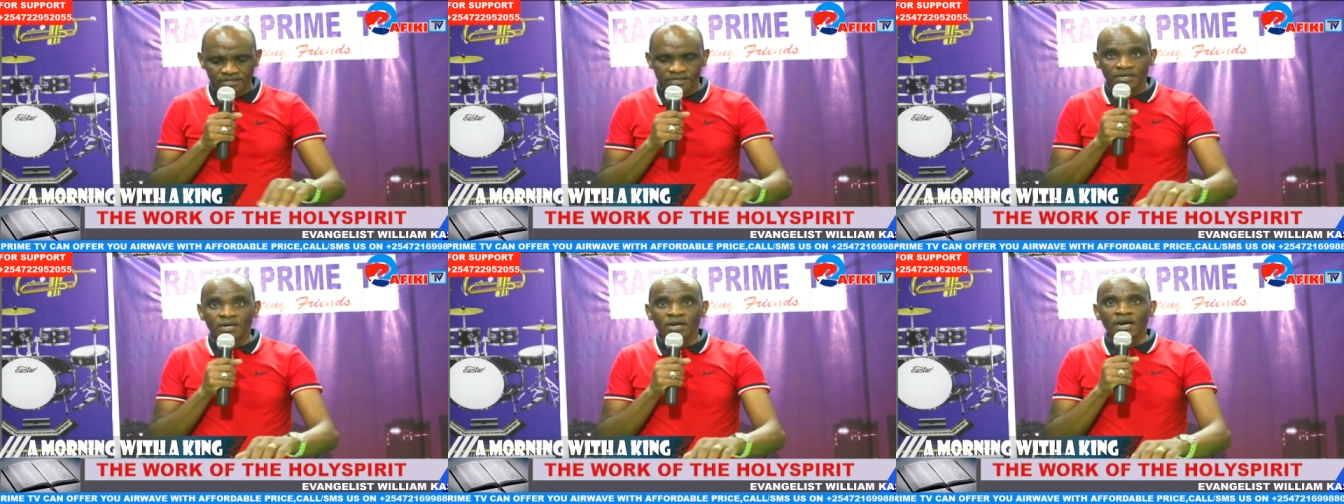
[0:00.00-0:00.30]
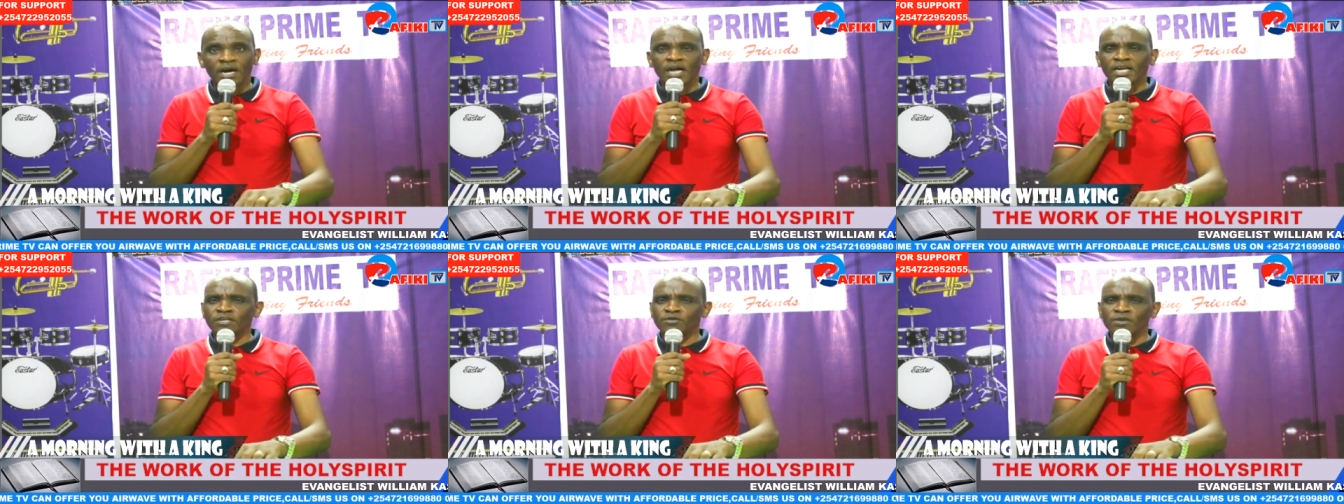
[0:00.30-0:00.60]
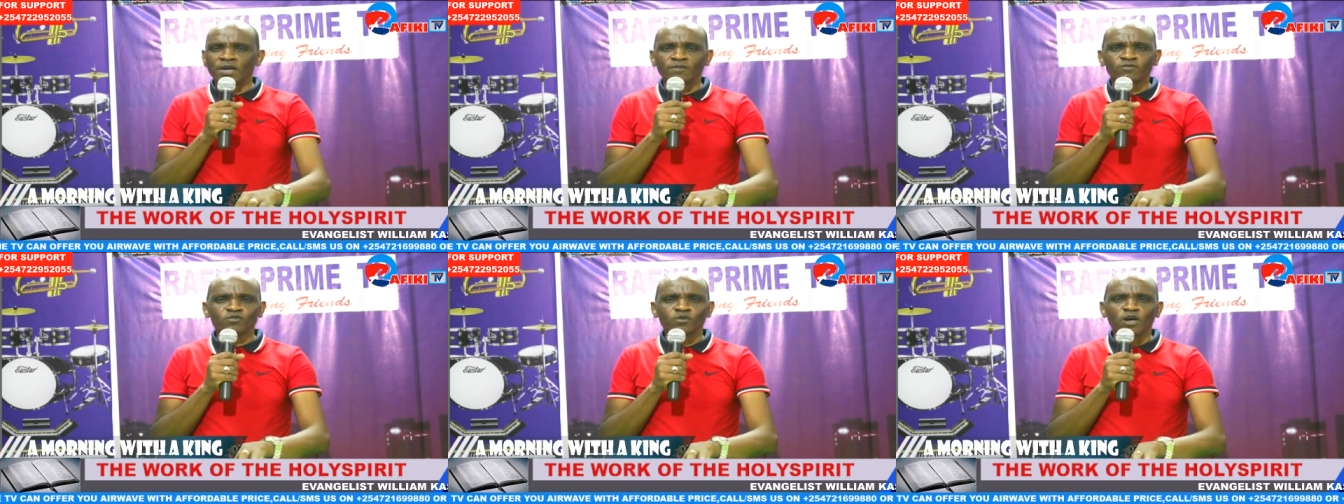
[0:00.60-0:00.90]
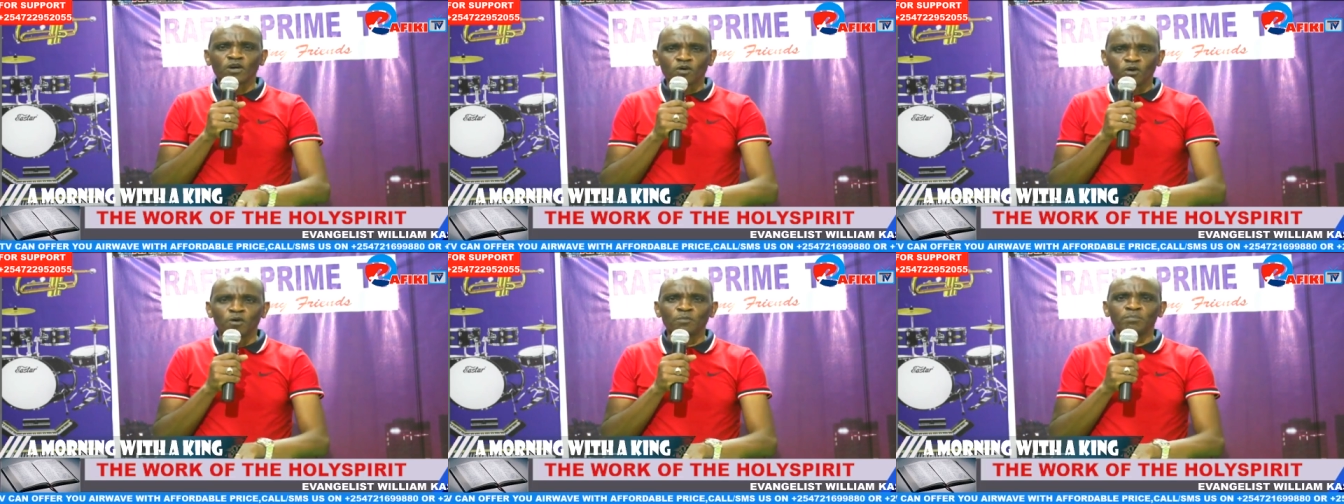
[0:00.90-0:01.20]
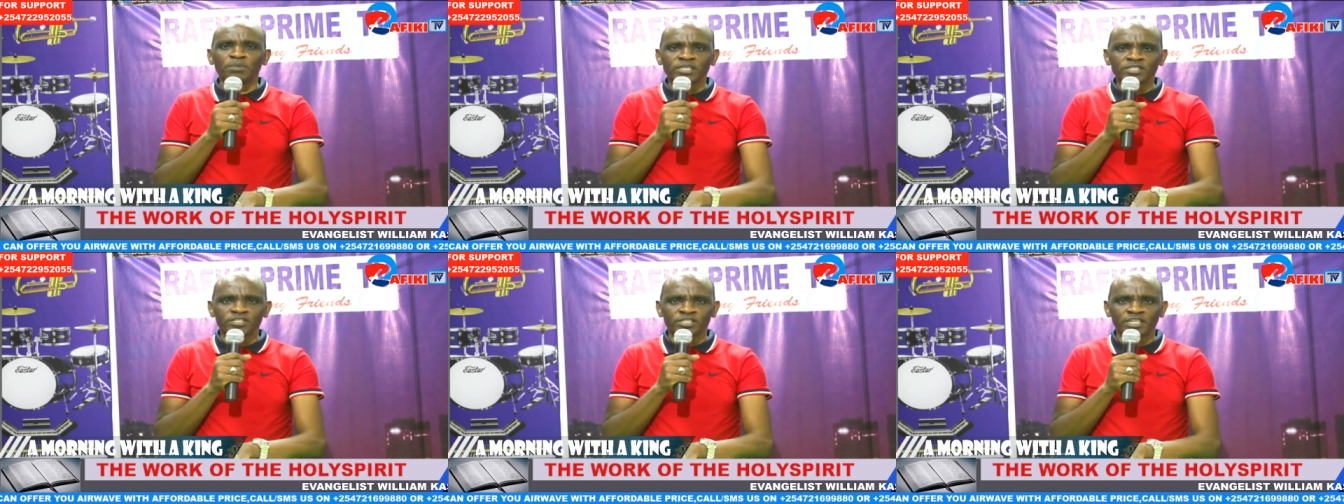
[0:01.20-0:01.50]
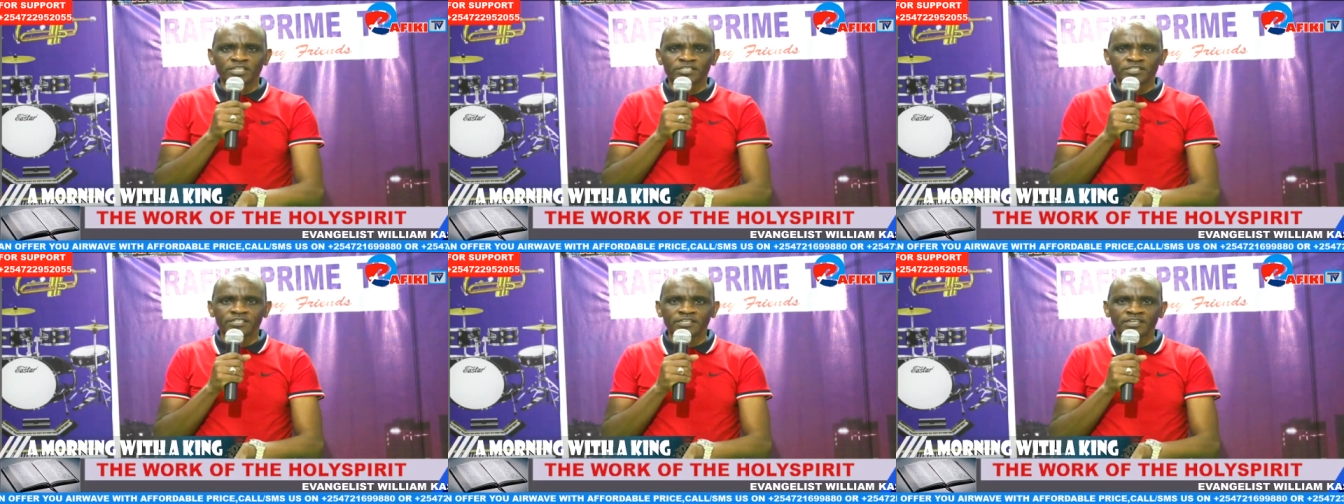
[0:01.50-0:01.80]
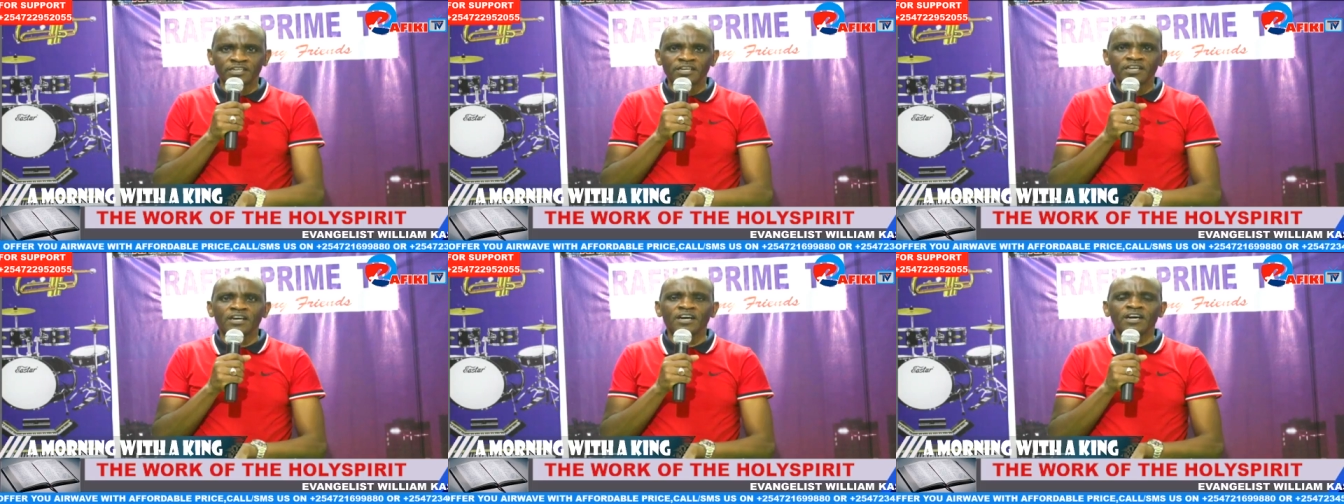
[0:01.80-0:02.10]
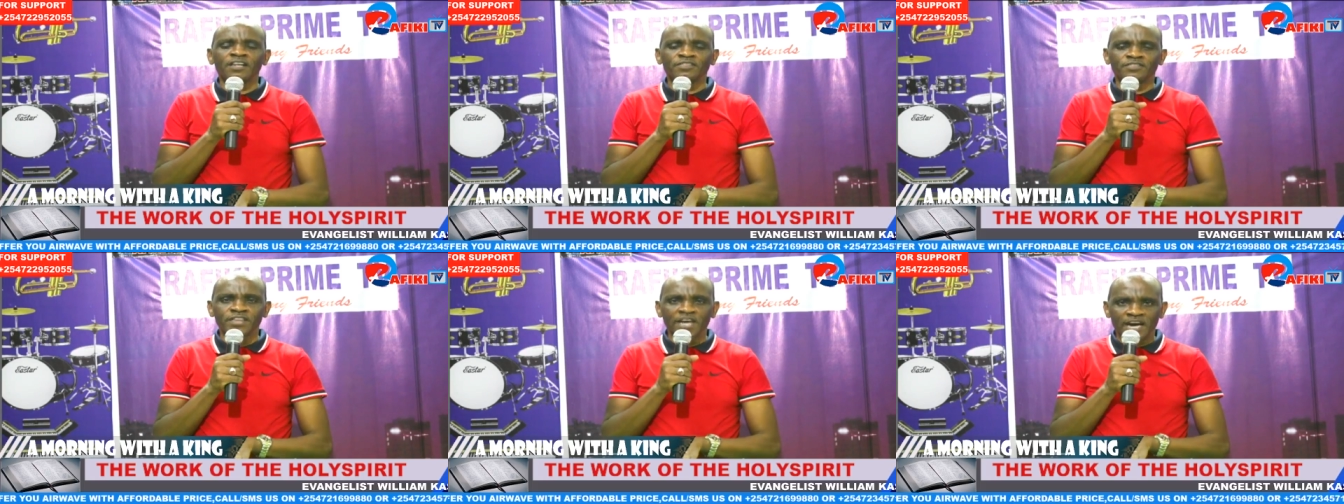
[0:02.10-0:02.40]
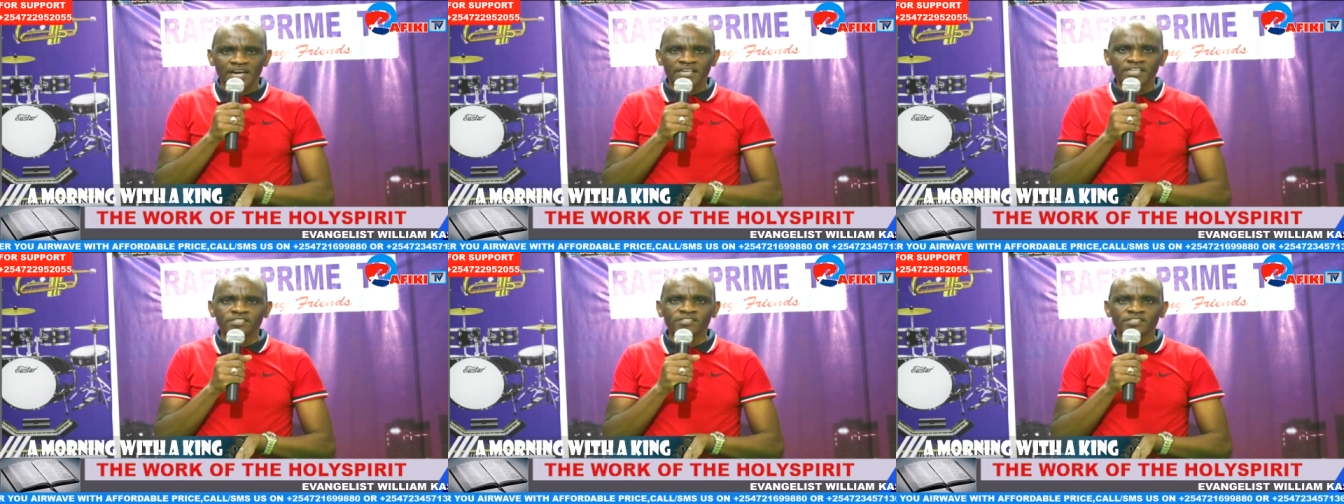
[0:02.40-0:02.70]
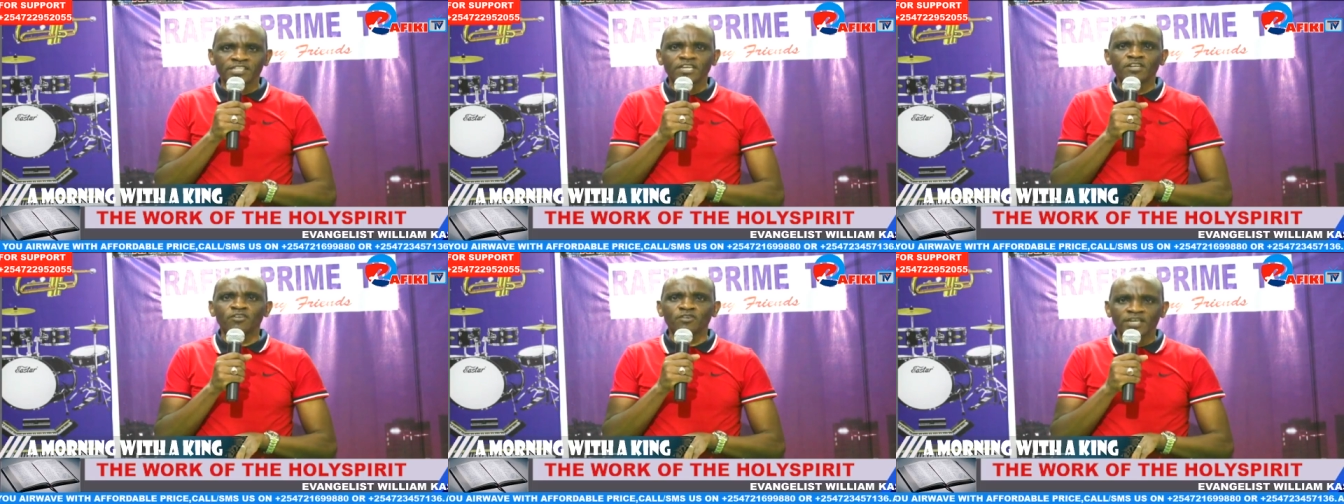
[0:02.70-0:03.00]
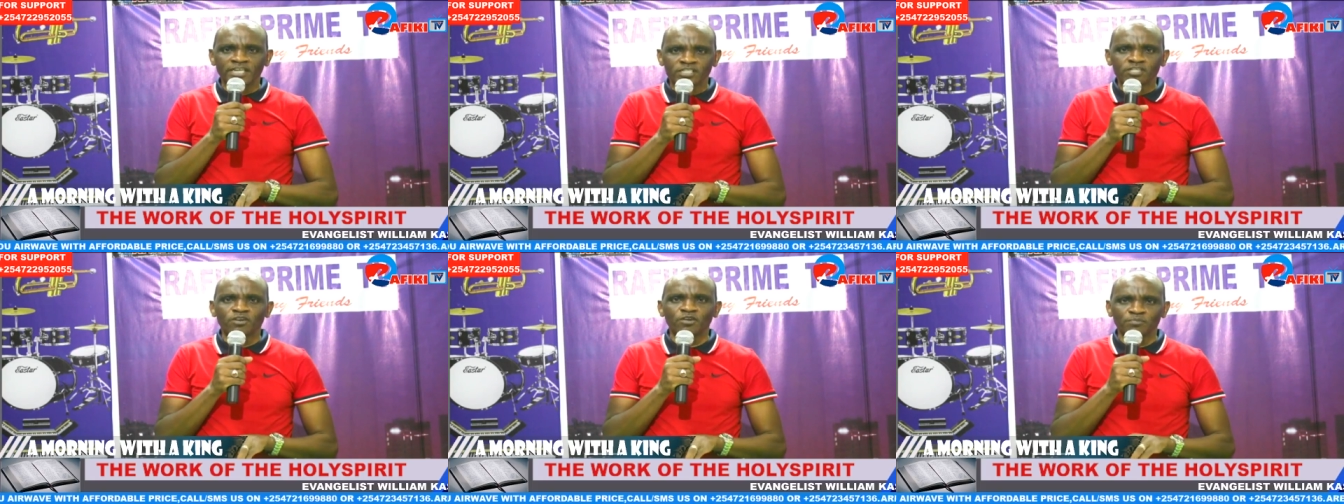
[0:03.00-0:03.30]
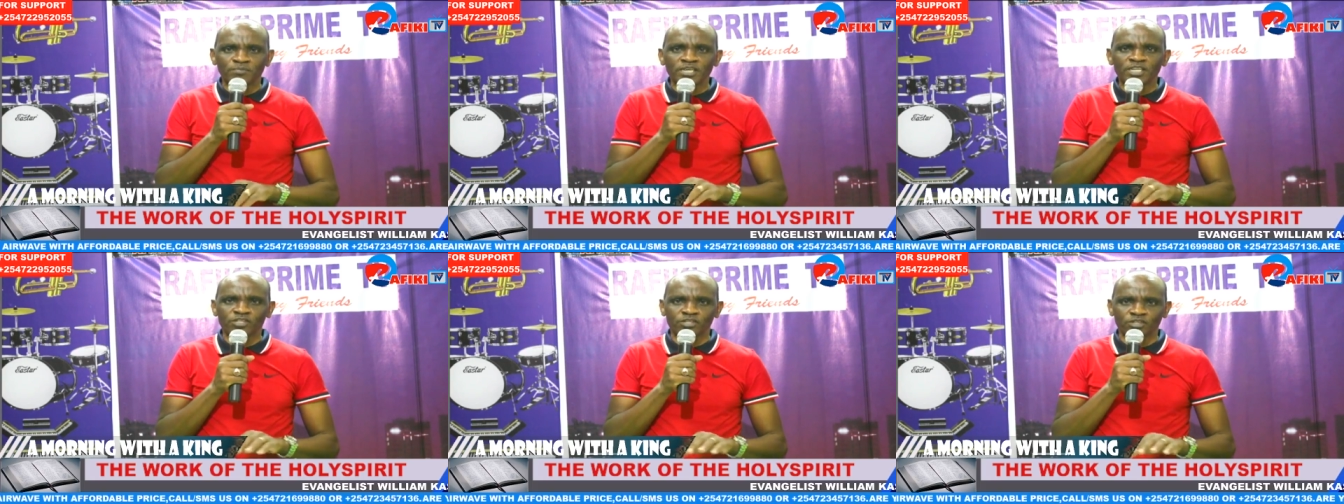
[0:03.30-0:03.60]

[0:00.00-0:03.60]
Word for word: and we have to accomplish it. And that is the Great Commission.